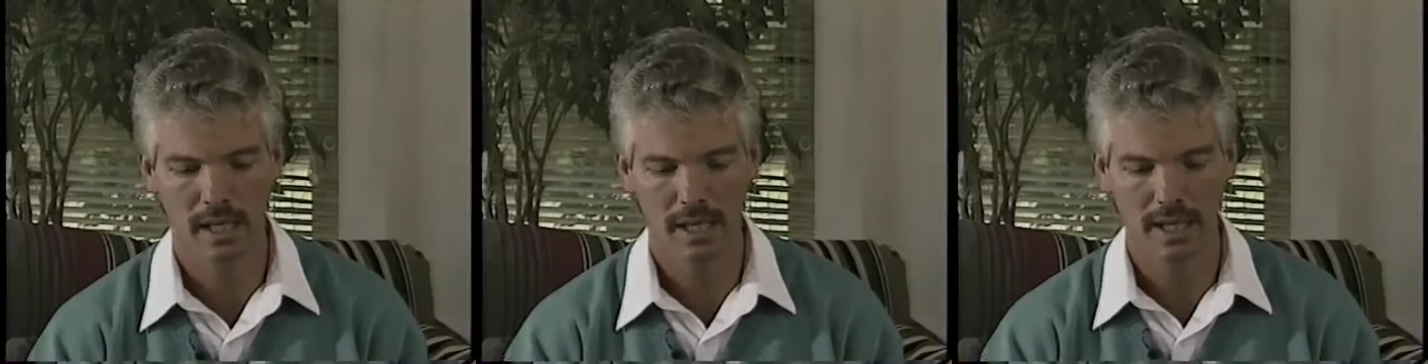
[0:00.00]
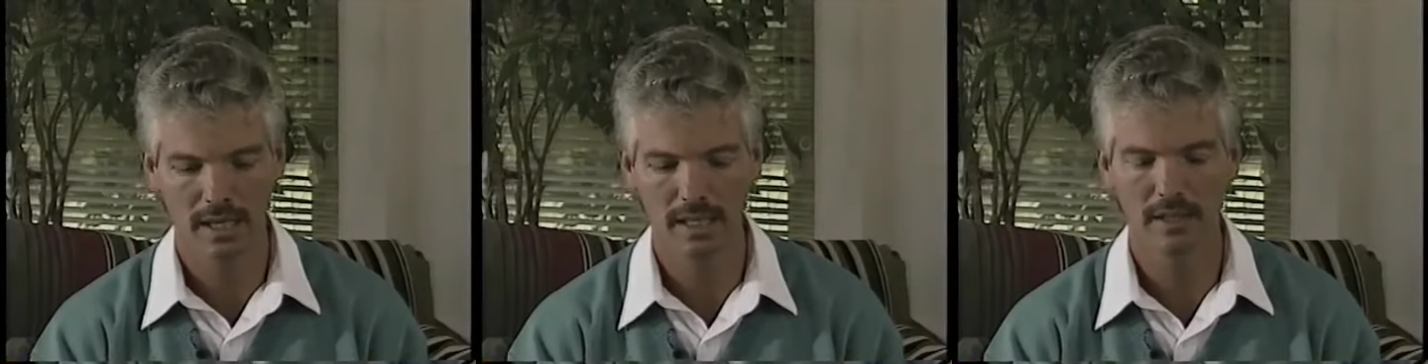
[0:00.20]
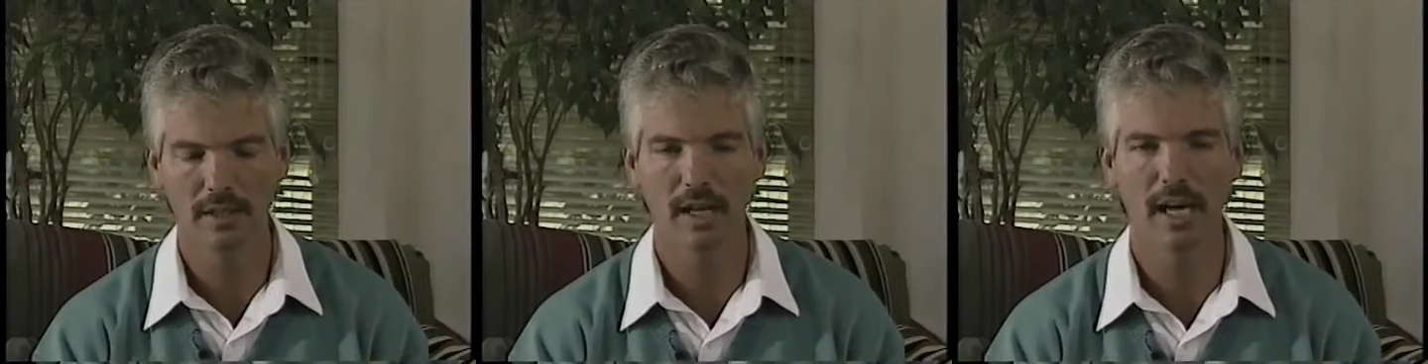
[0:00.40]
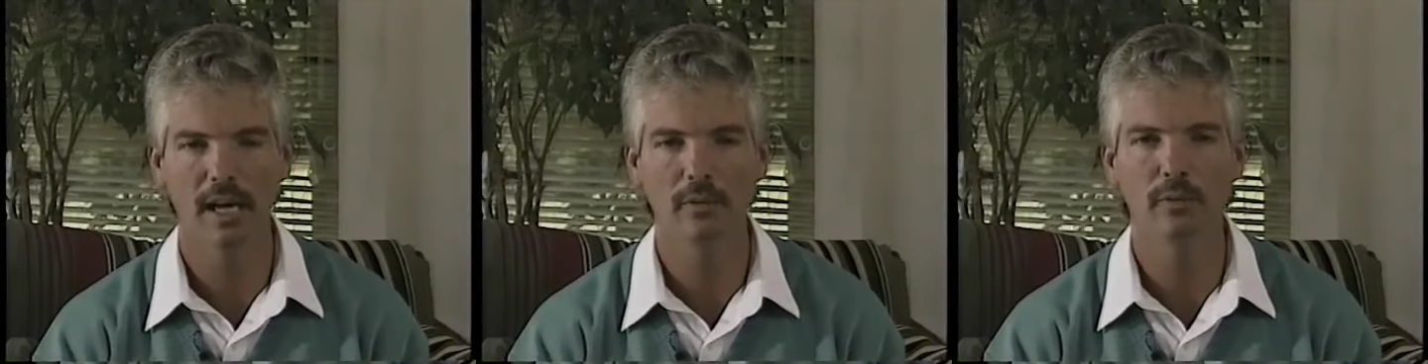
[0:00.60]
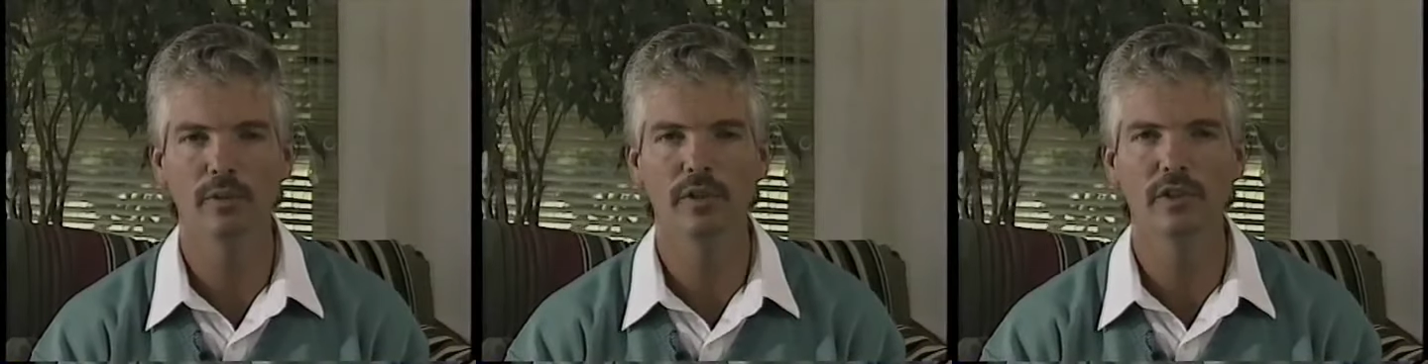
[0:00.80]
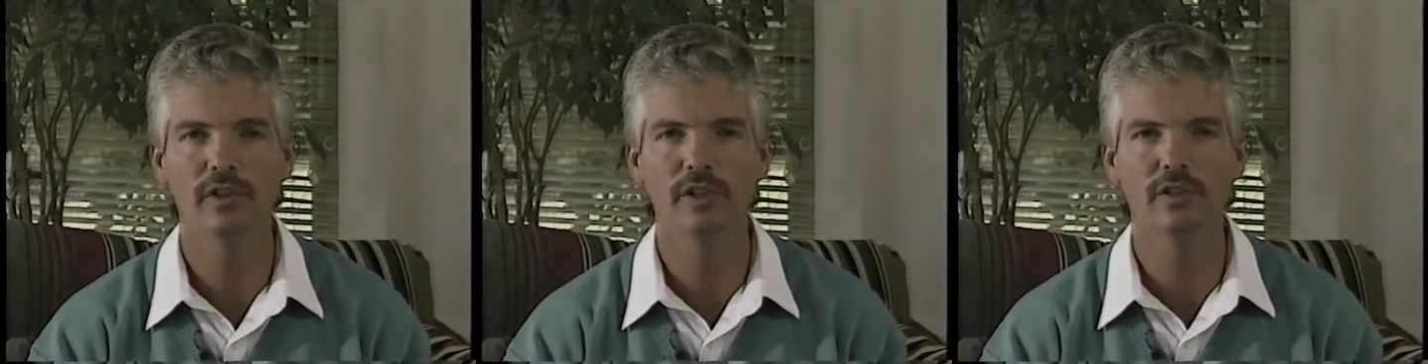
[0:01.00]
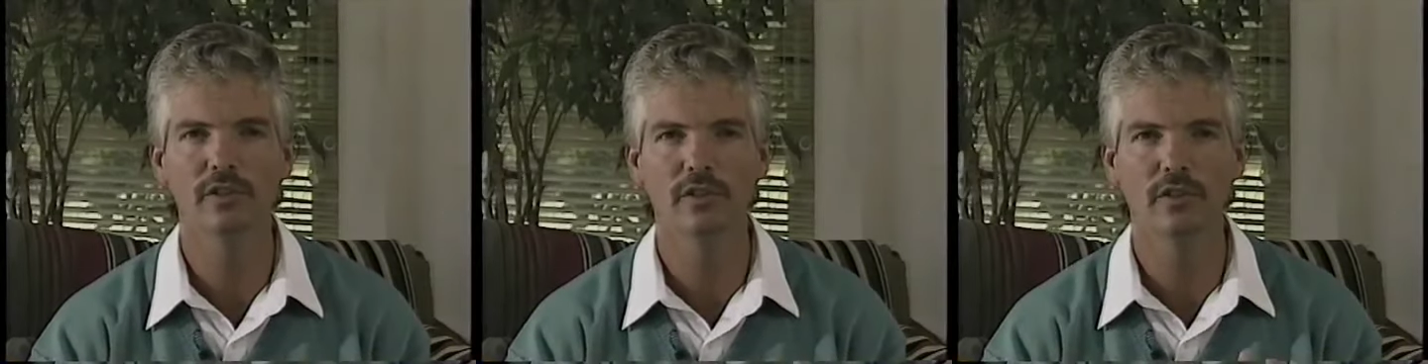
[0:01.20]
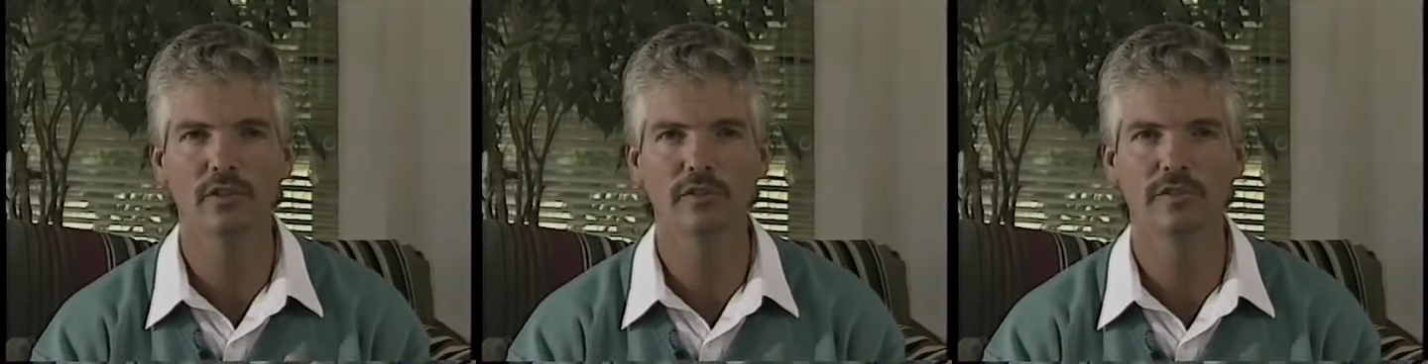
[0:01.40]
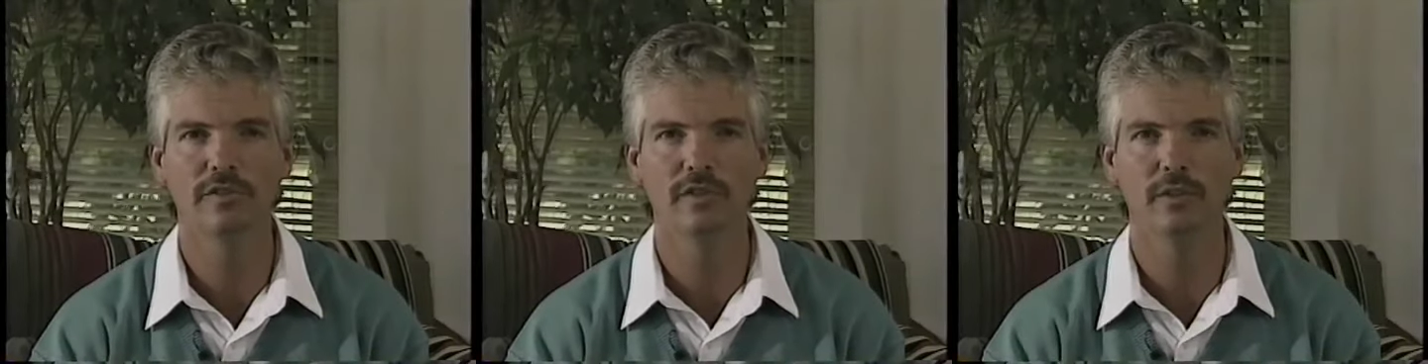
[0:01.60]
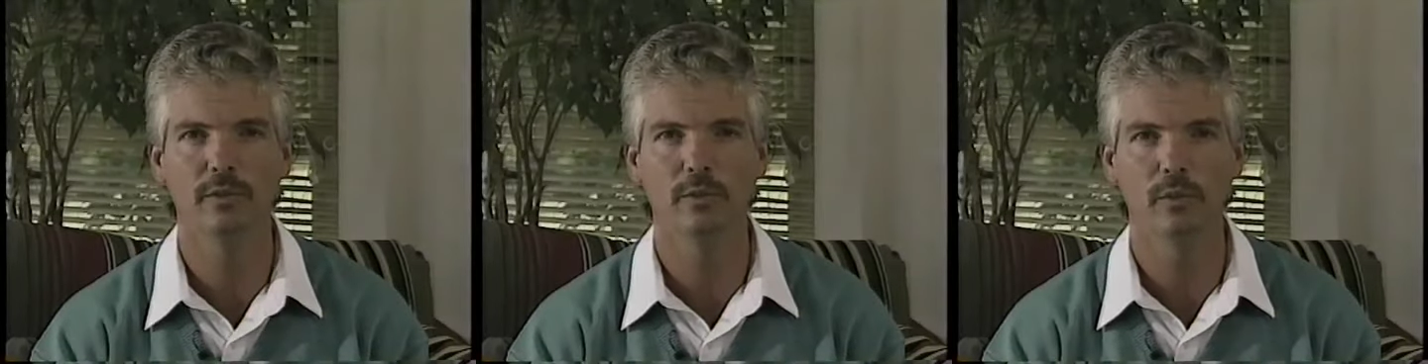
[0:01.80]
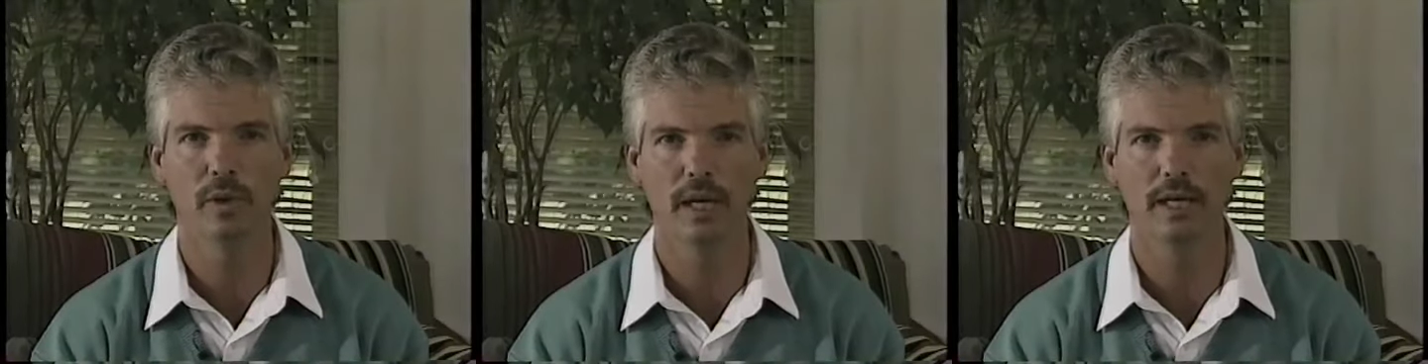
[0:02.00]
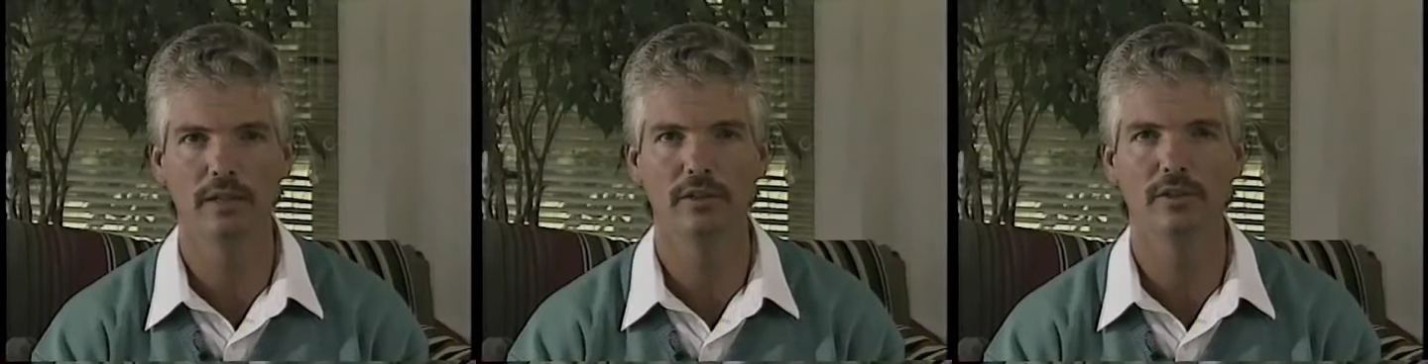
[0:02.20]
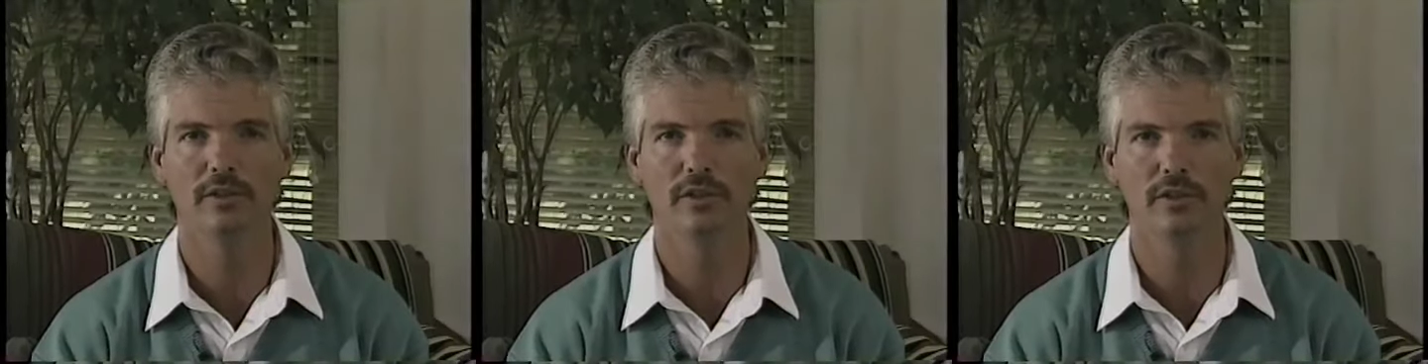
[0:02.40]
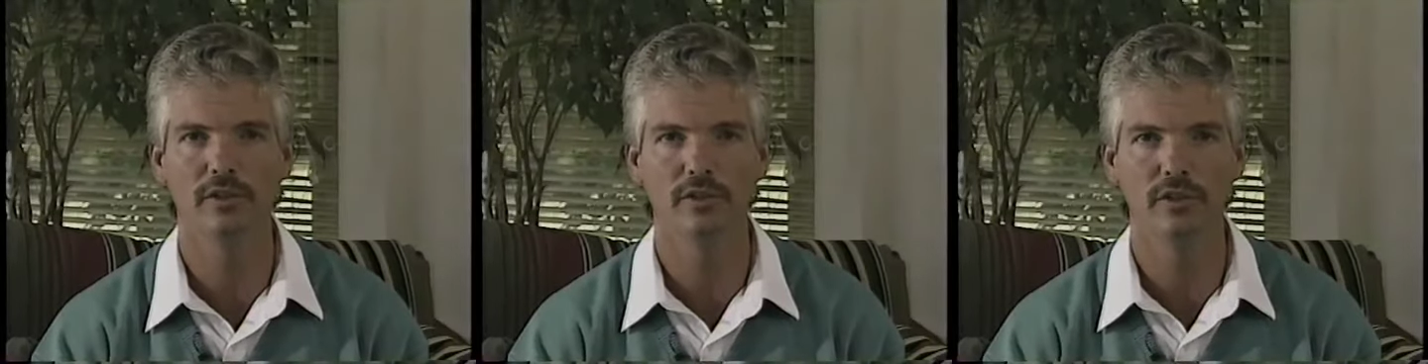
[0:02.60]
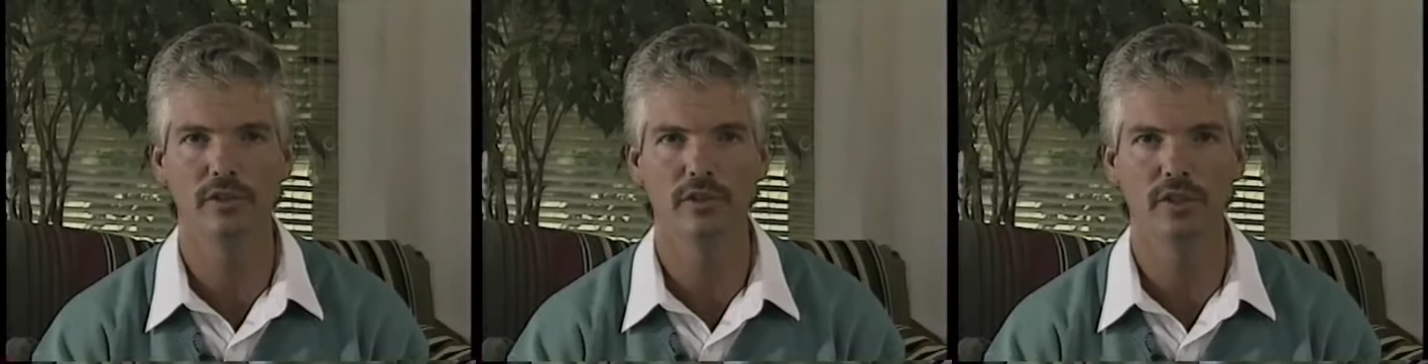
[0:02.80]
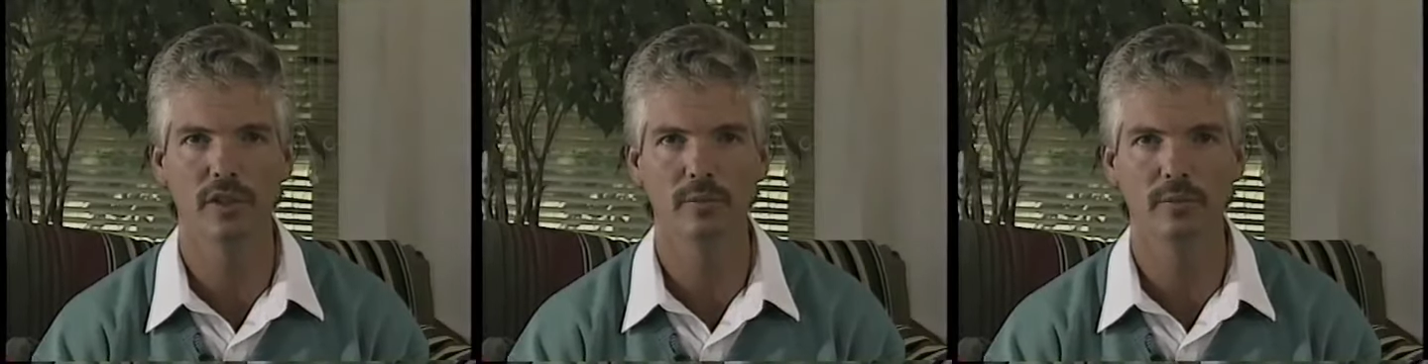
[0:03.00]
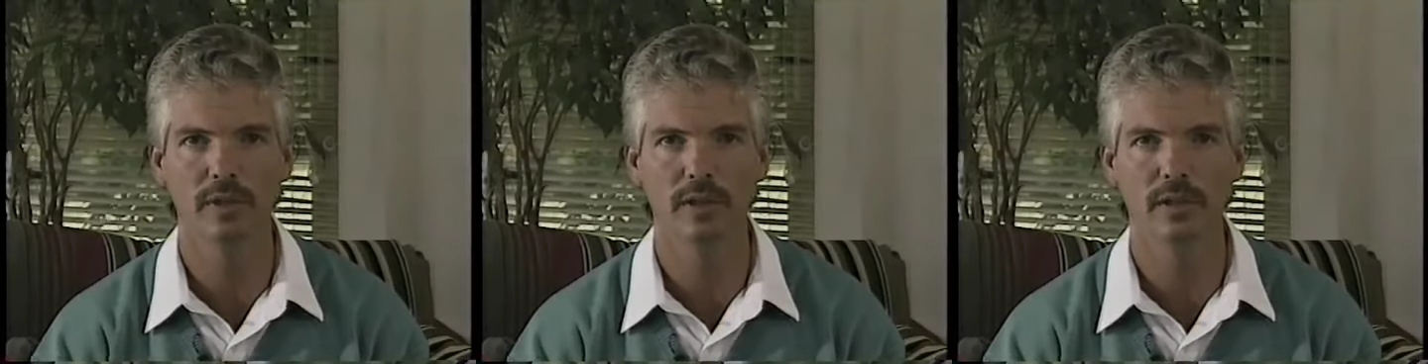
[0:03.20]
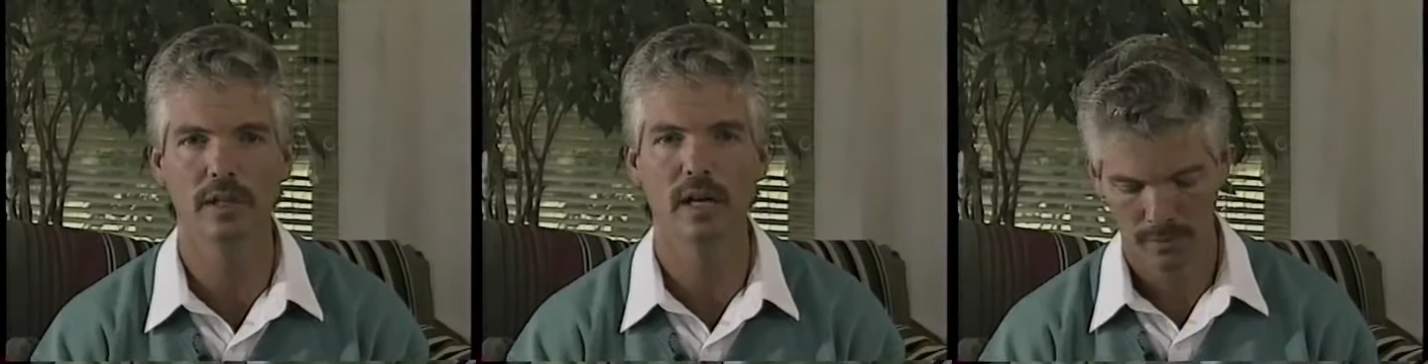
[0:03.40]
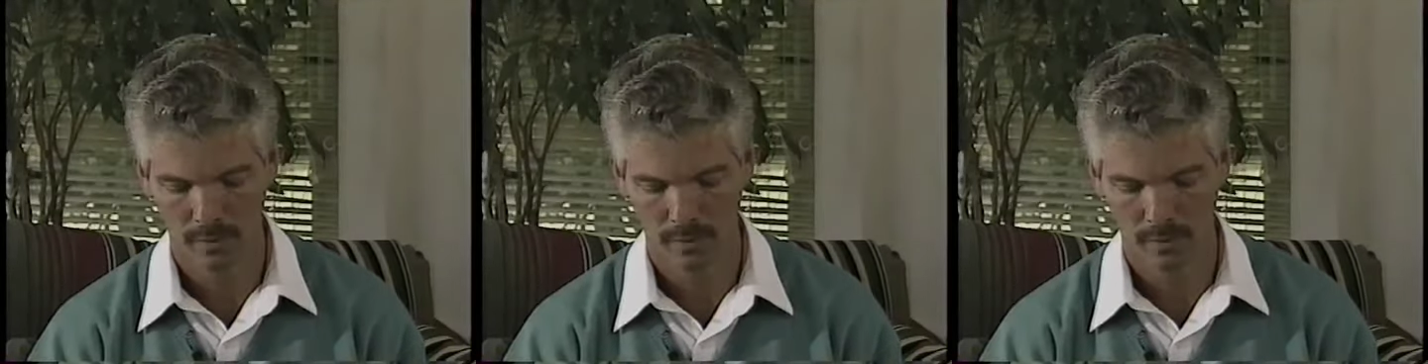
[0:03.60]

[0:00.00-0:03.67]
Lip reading: anytime you just don't feel right, you can use a stimulator.